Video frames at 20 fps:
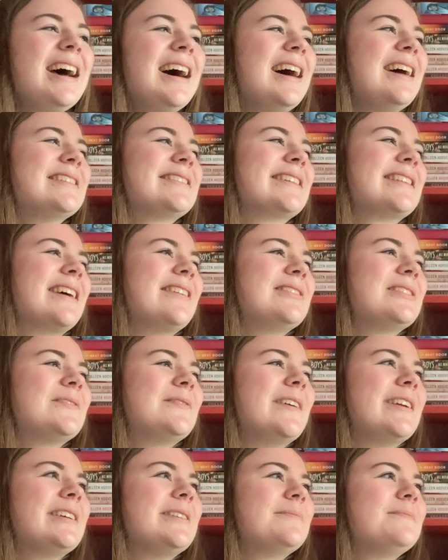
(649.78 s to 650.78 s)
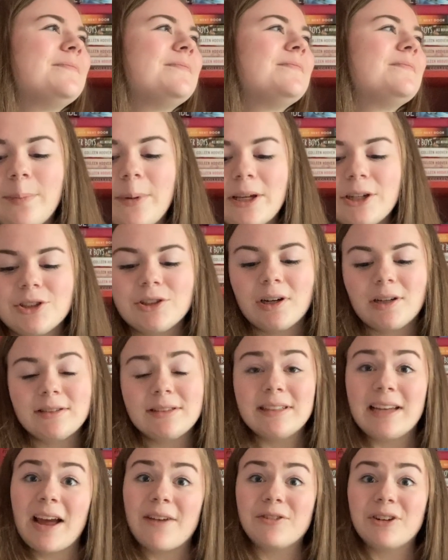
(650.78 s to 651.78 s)
I was like, that was funny. Beatrice
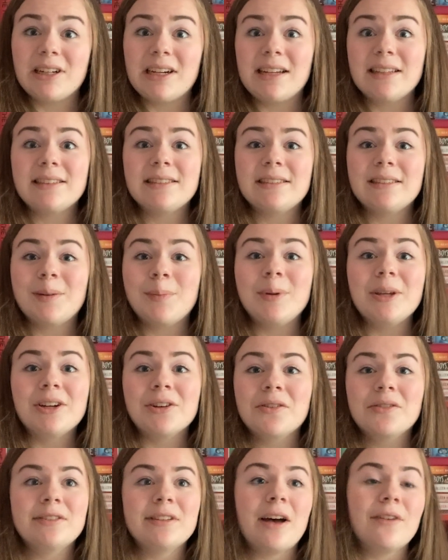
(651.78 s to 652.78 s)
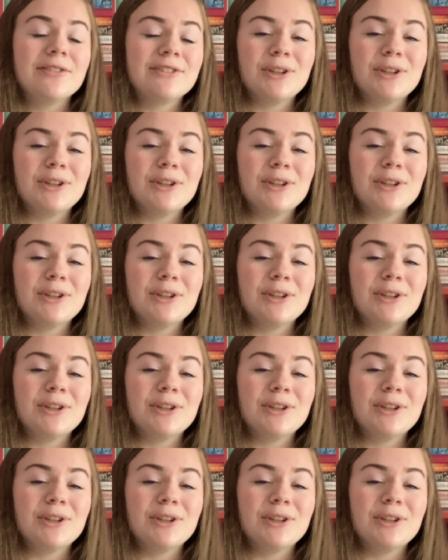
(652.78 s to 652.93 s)
never gets to be herself.